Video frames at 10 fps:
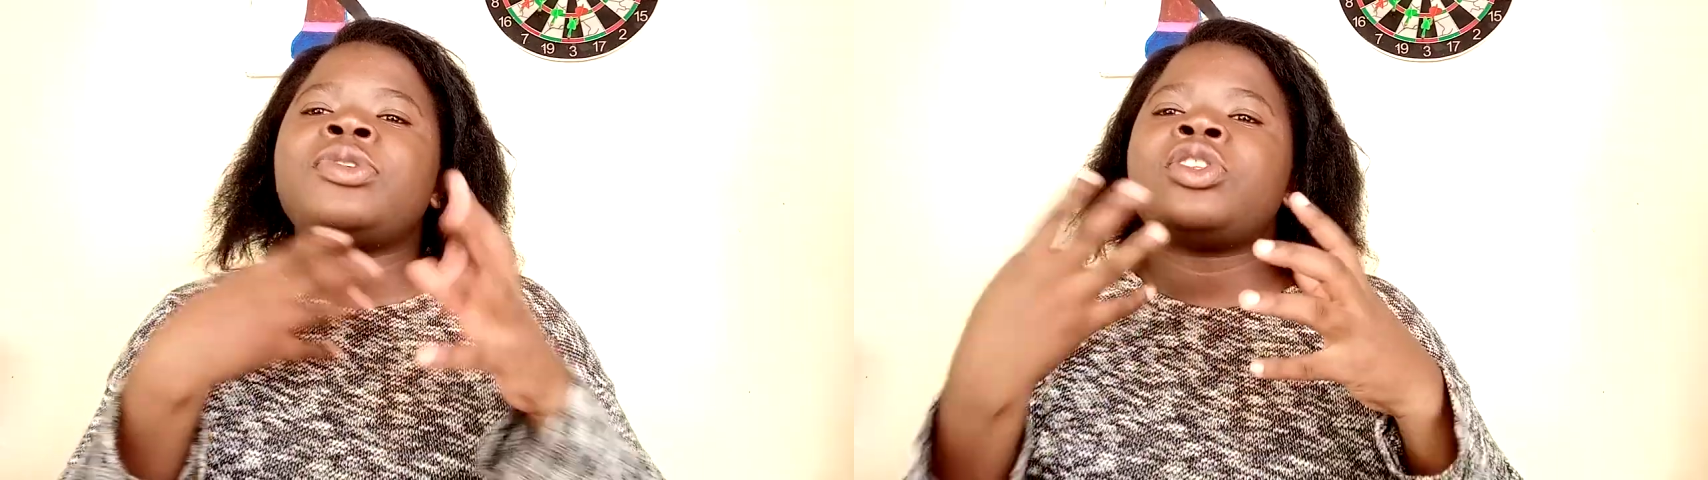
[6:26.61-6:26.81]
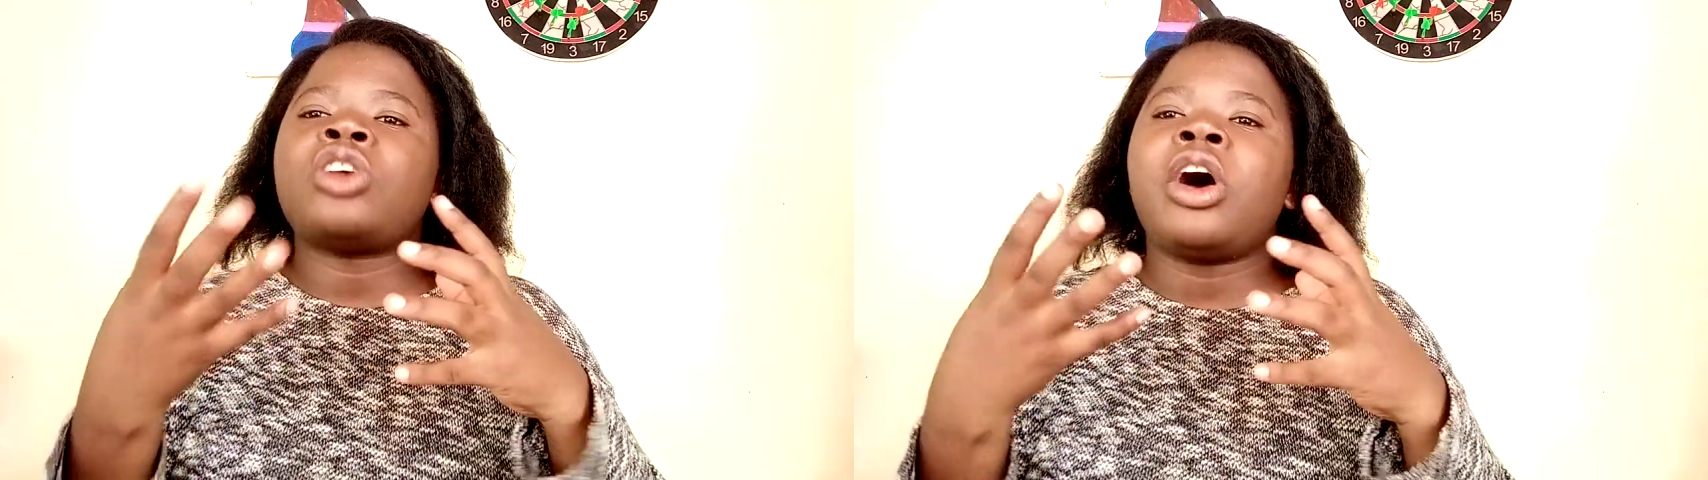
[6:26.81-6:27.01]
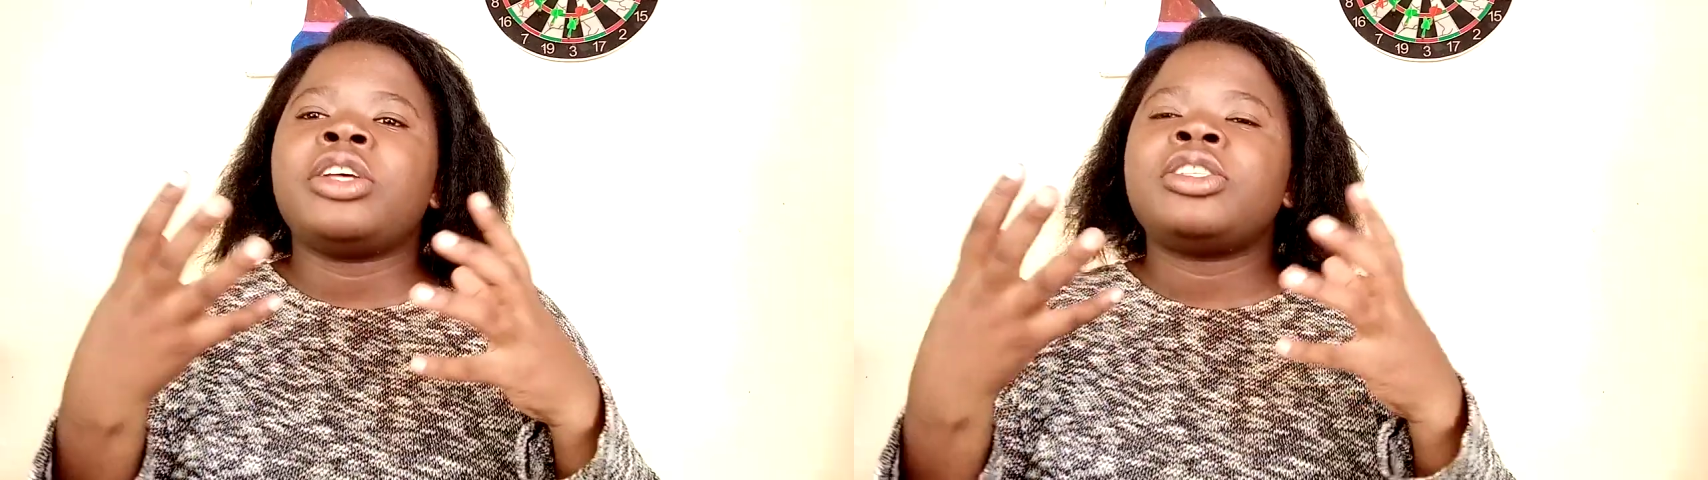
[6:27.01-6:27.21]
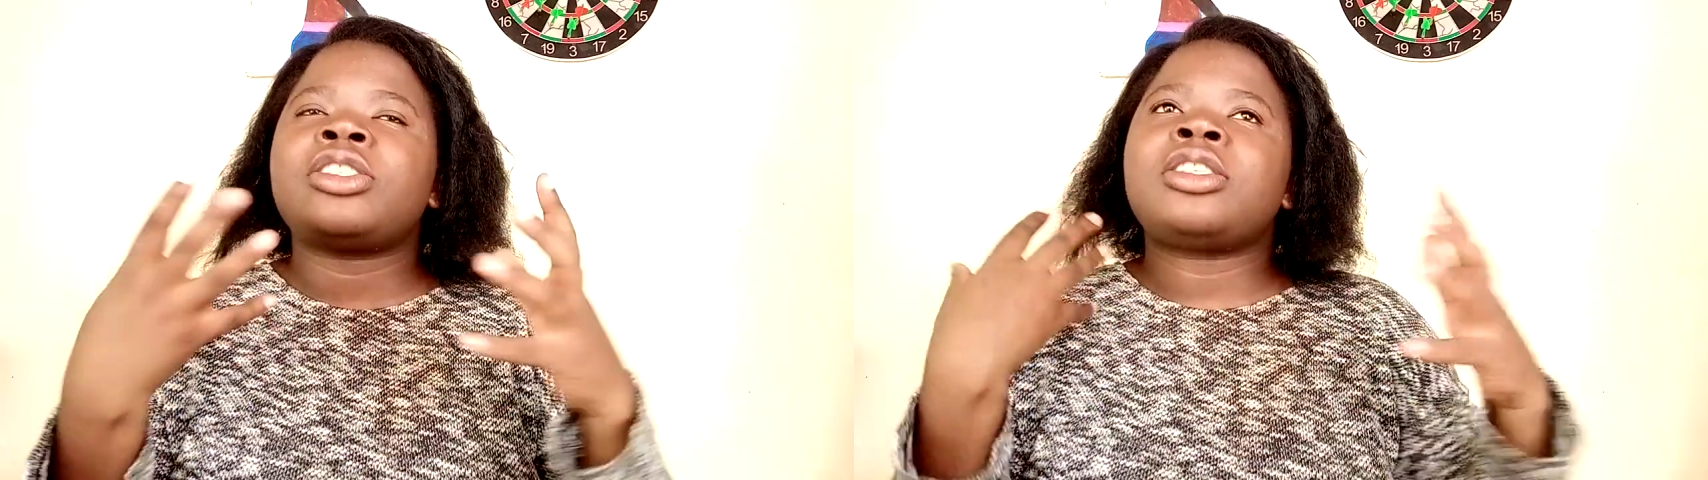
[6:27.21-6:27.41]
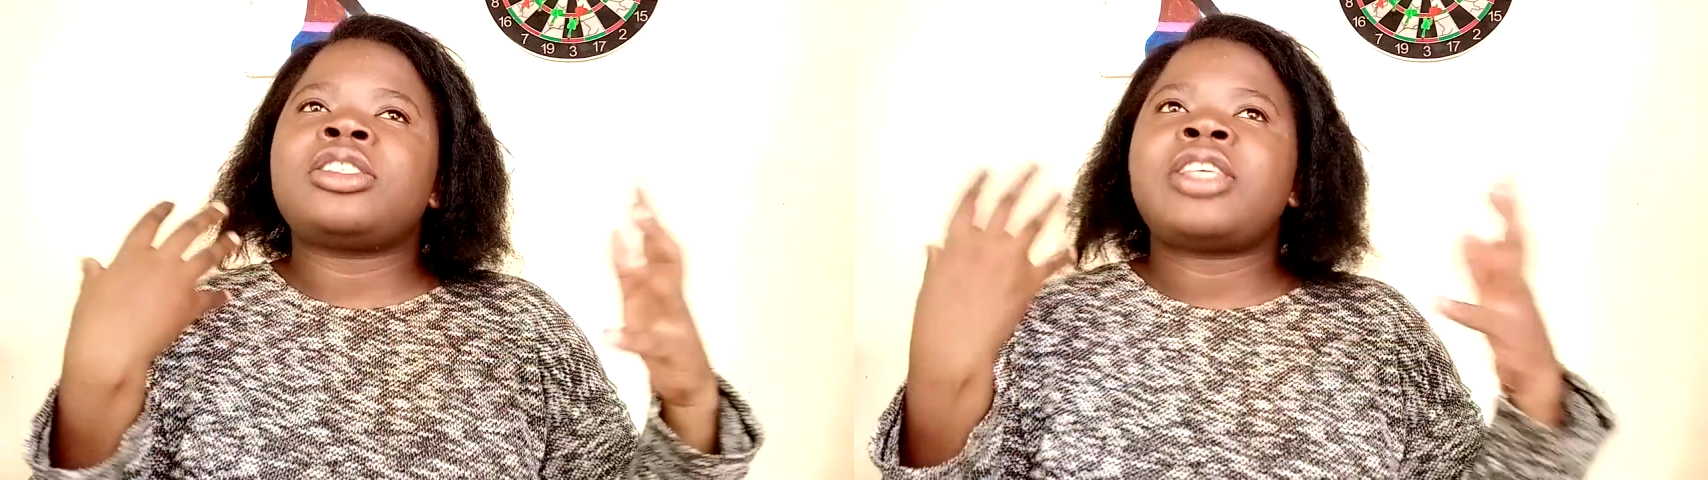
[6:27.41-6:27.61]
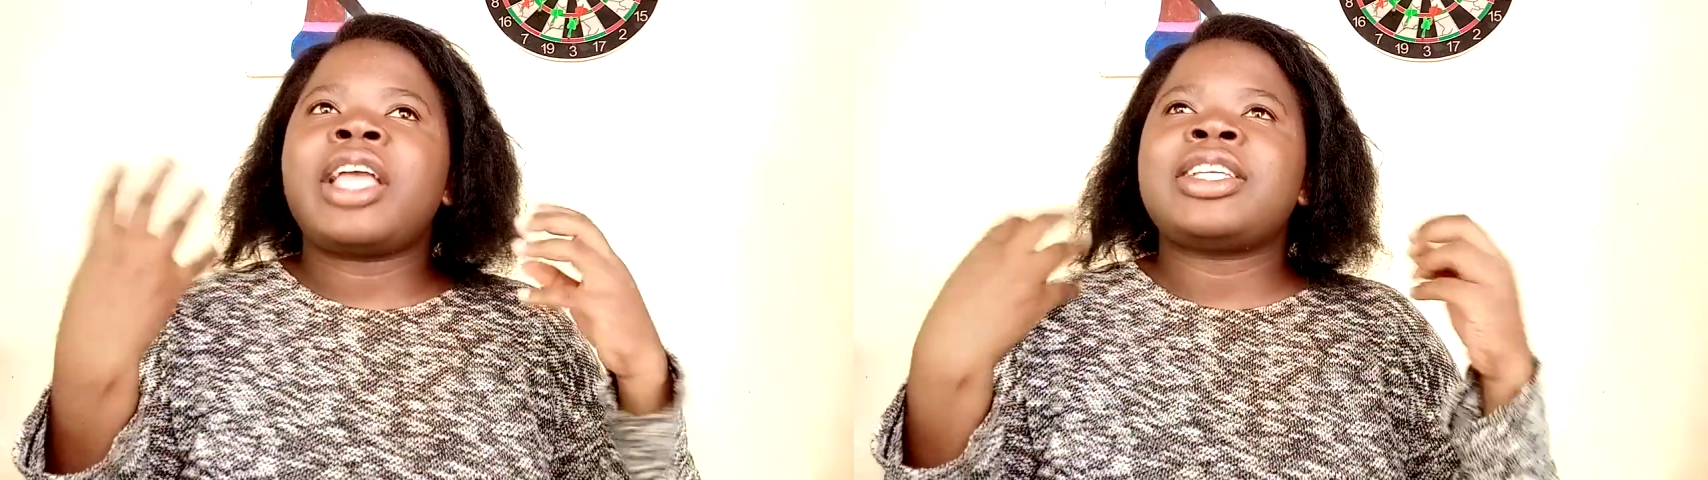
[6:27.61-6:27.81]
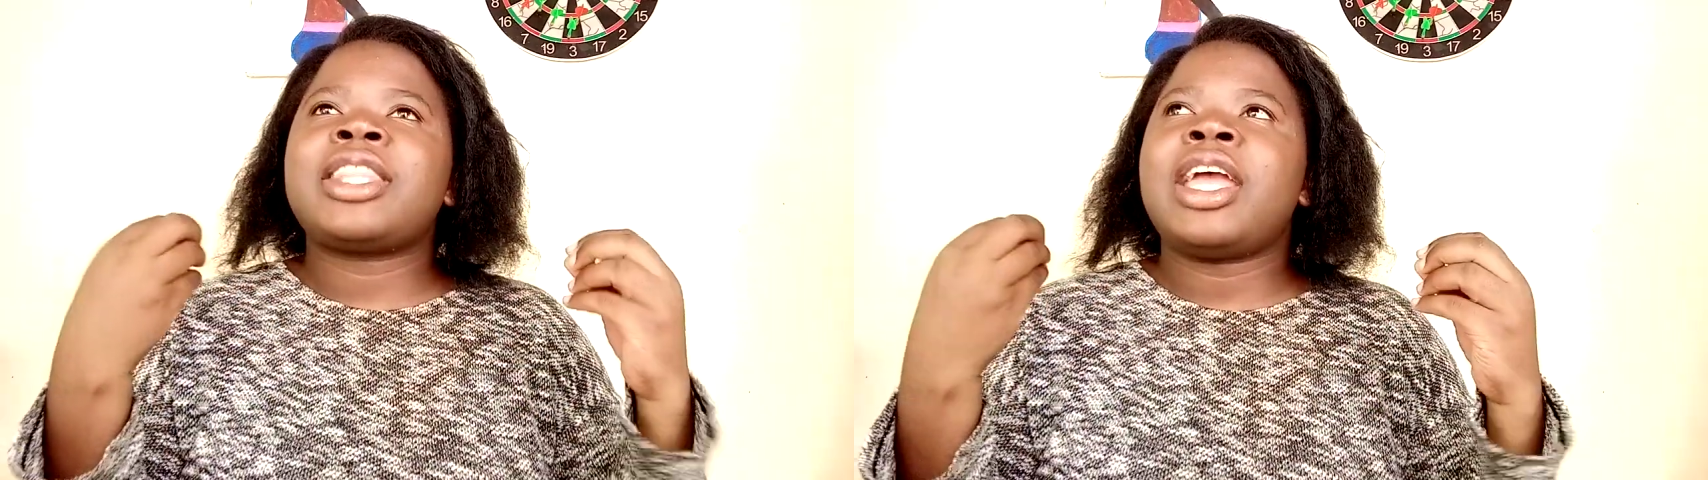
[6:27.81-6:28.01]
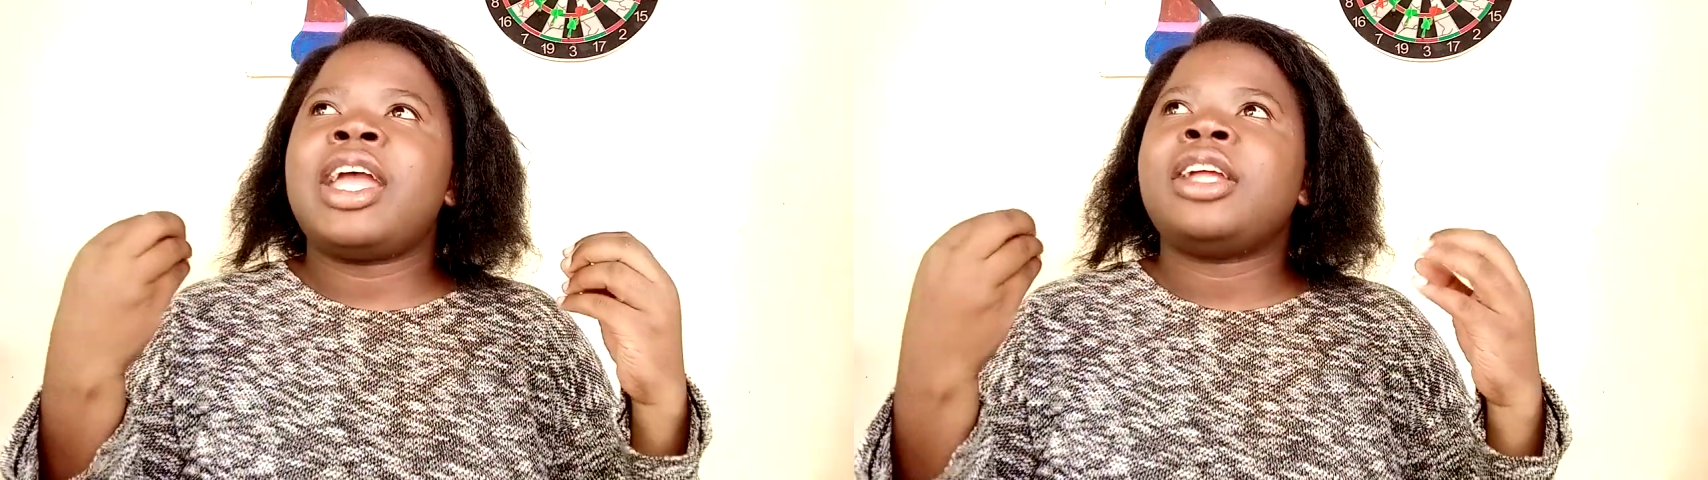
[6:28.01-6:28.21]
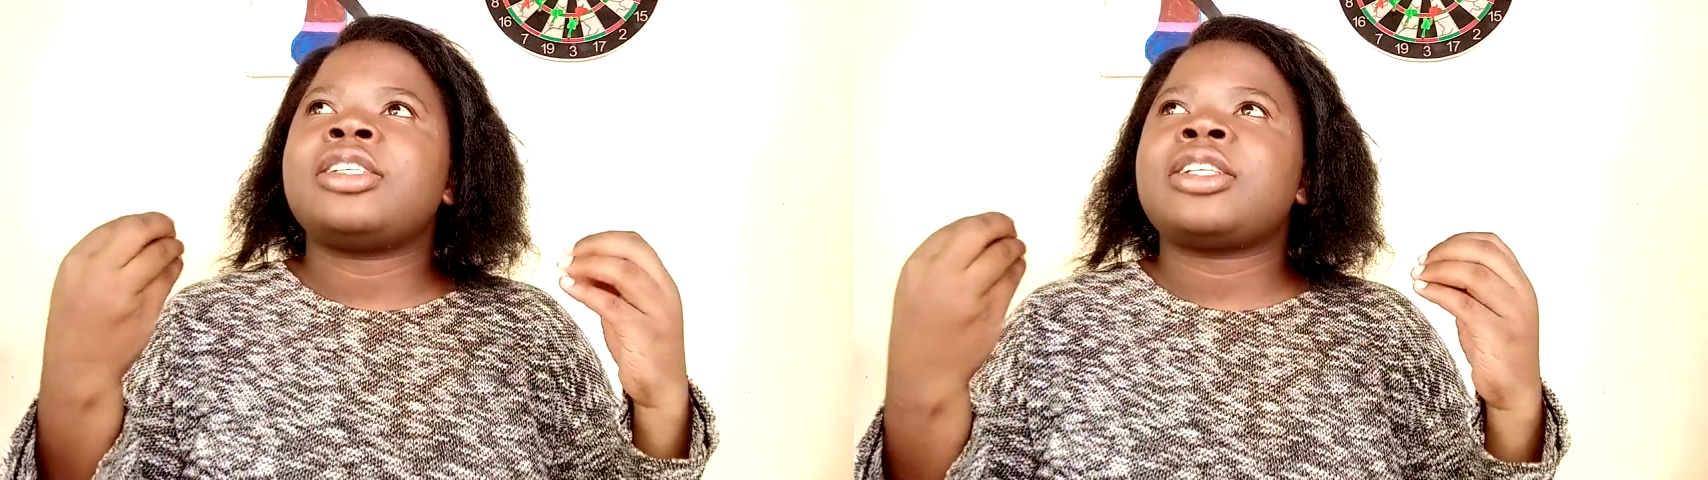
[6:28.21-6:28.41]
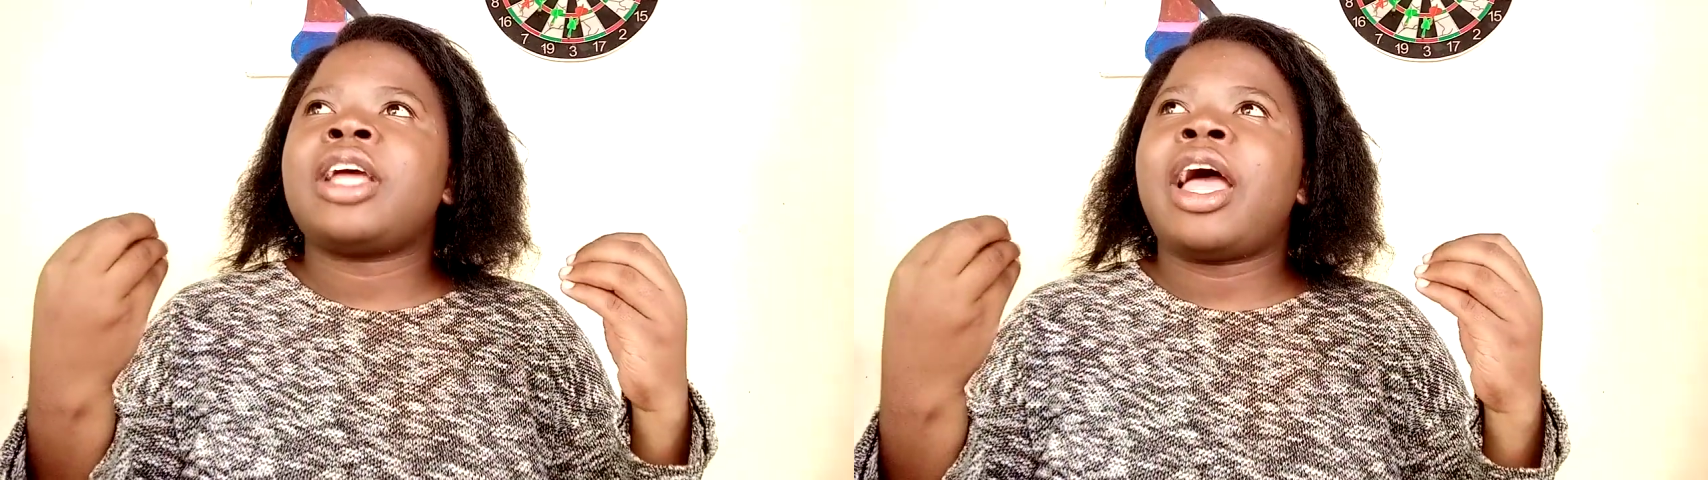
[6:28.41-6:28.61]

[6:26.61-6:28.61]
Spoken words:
such that